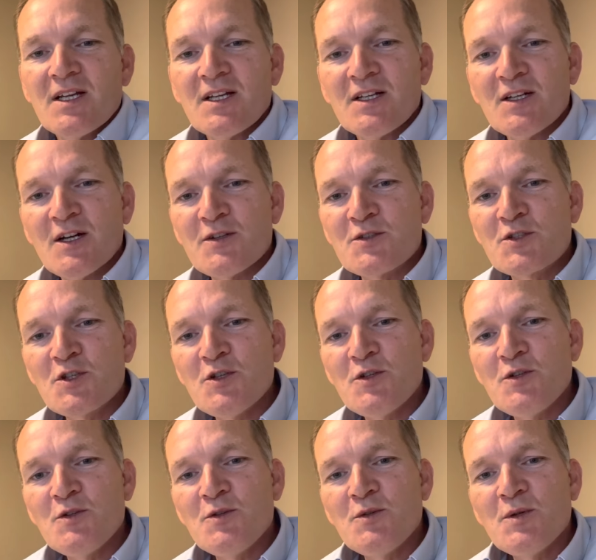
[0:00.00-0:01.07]
you know
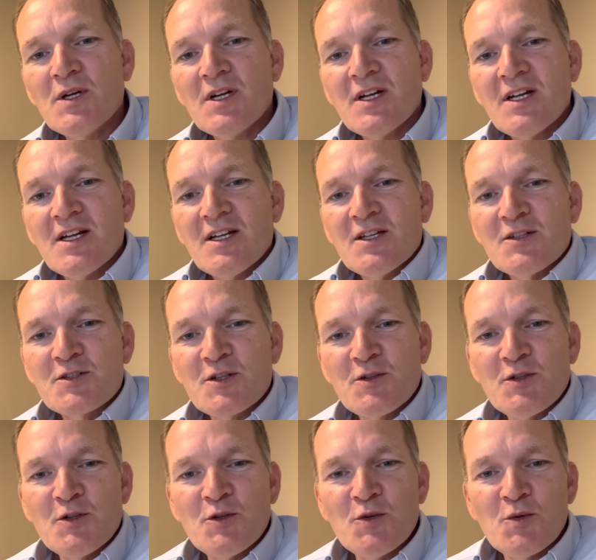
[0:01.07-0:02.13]
do do
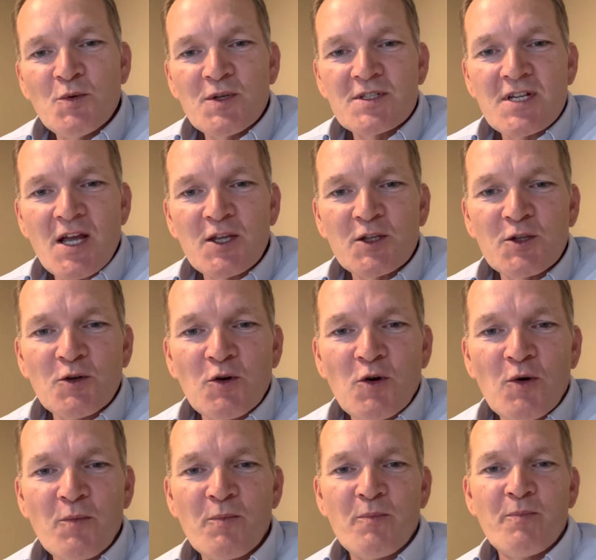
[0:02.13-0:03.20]
you take
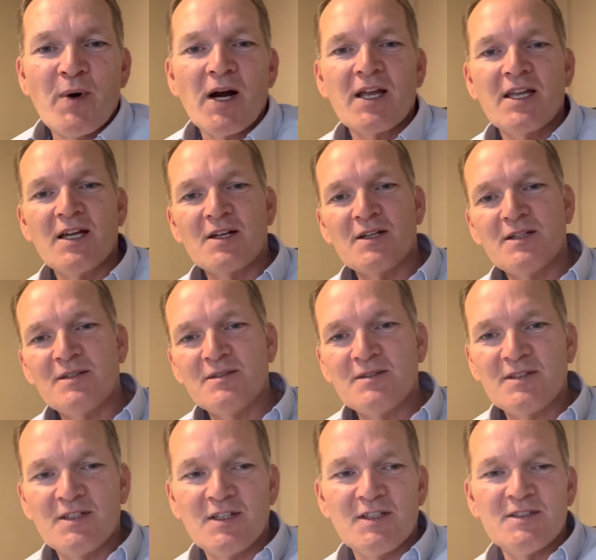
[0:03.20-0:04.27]
your bucket
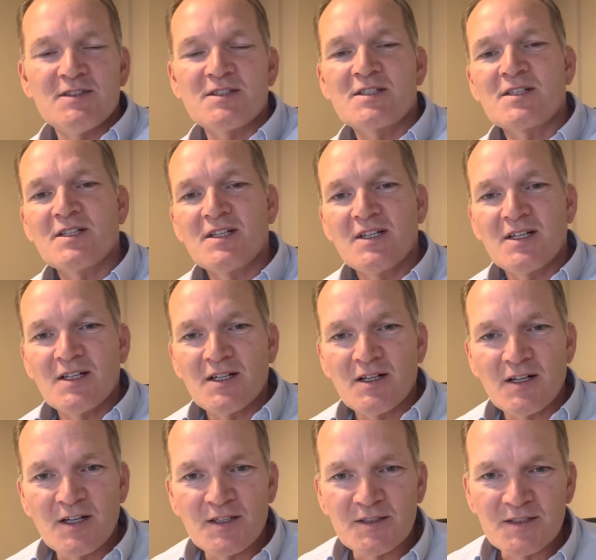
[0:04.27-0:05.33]
and and
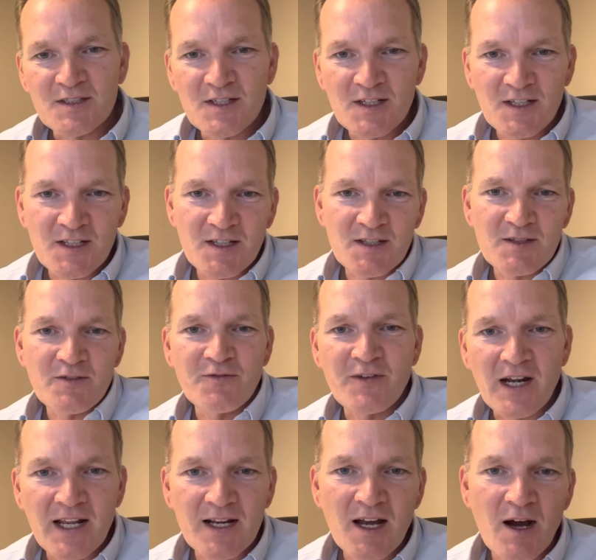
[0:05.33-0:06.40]
and
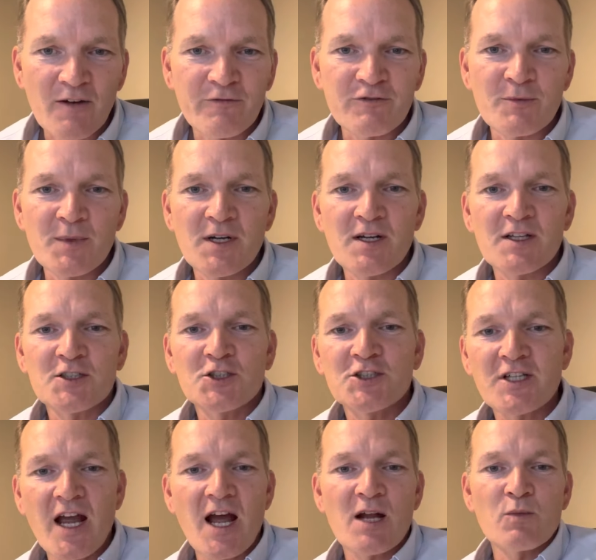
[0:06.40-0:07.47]
fill it up from a
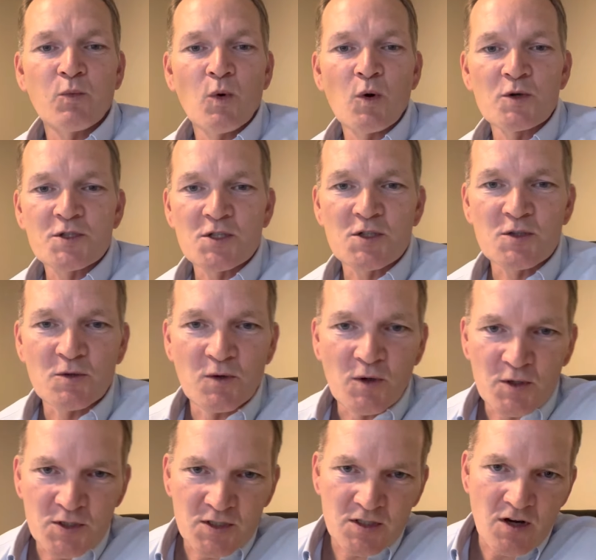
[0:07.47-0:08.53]
shared water
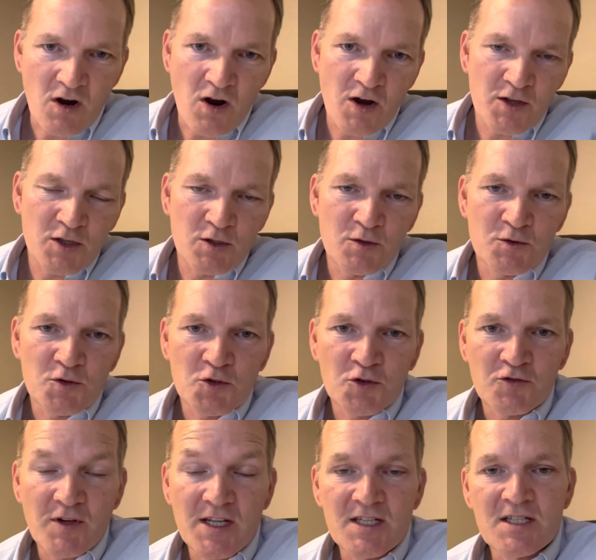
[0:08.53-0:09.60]
source are you
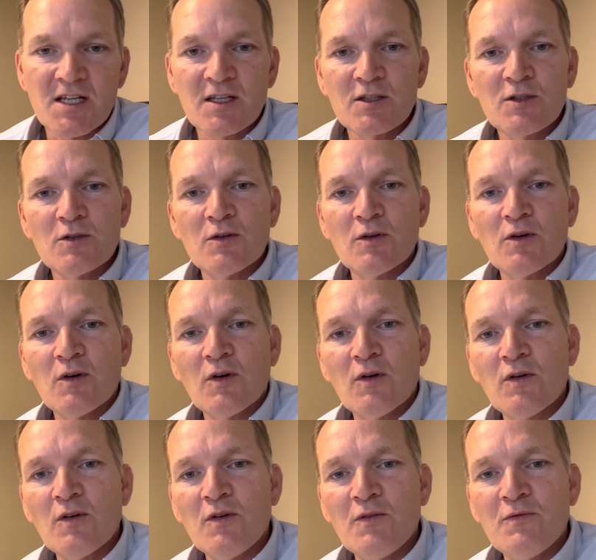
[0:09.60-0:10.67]
treating
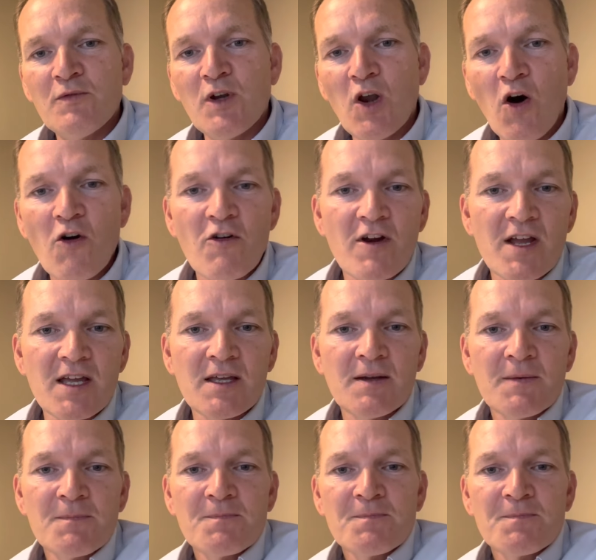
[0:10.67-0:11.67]
your lorry